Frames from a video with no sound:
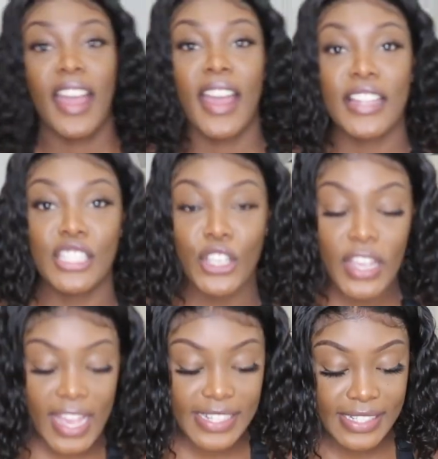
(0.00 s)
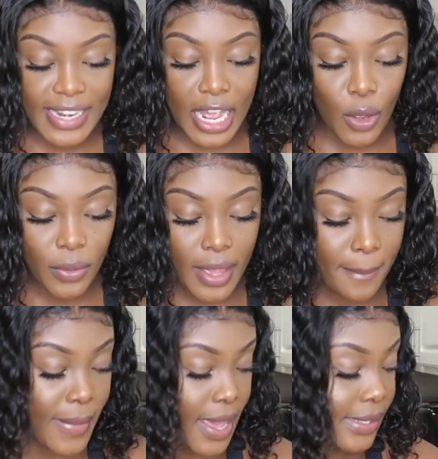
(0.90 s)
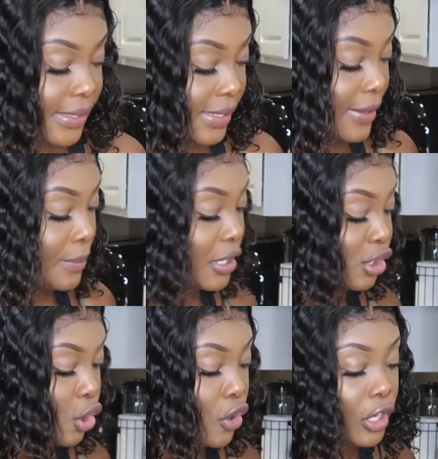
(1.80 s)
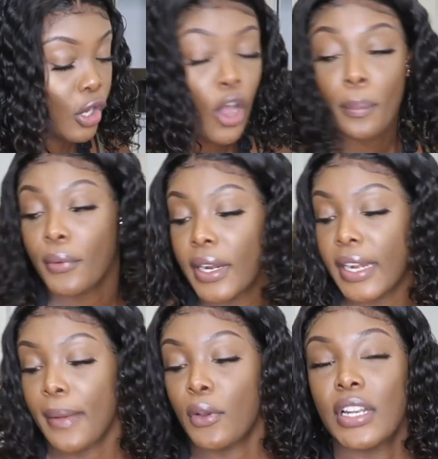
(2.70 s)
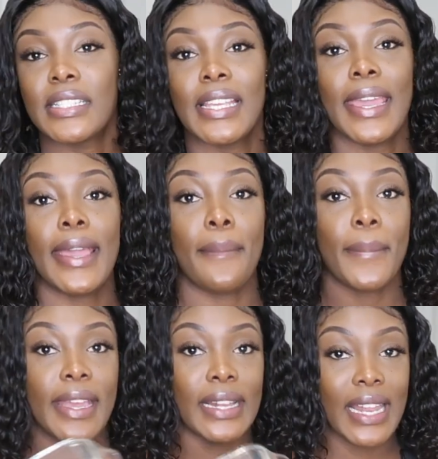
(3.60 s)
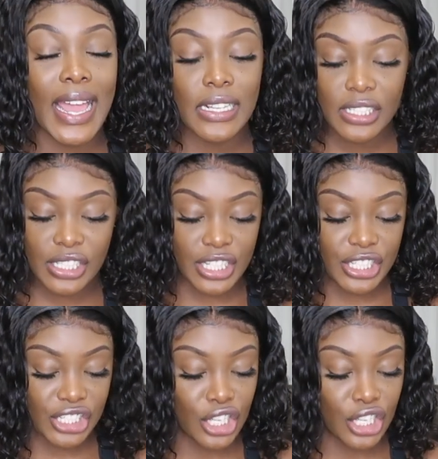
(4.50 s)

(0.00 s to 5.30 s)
And so you guys, now that my dip is all incorporated, I'm gonna take my glass dish,